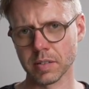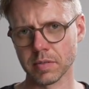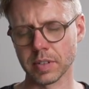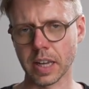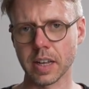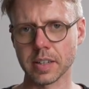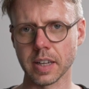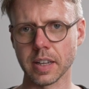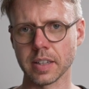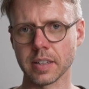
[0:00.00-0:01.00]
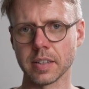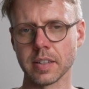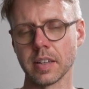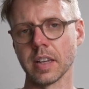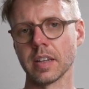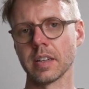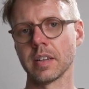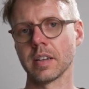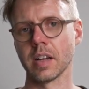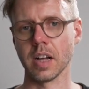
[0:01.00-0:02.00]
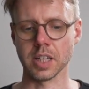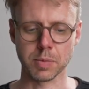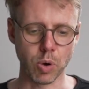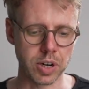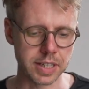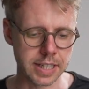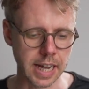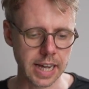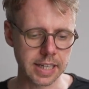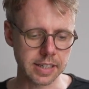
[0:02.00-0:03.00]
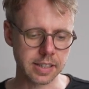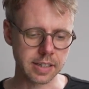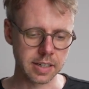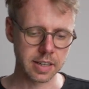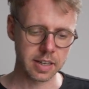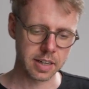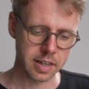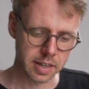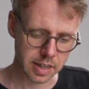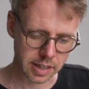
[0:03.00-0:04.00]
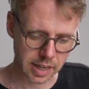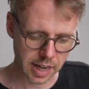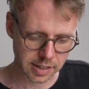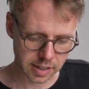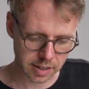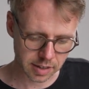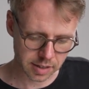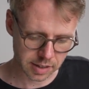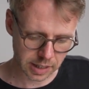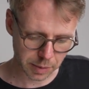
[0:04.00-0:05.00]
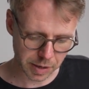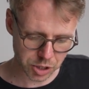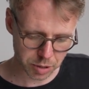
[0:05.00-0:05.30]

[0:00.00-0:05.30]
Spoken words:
data sets that are small in size, it has a sequential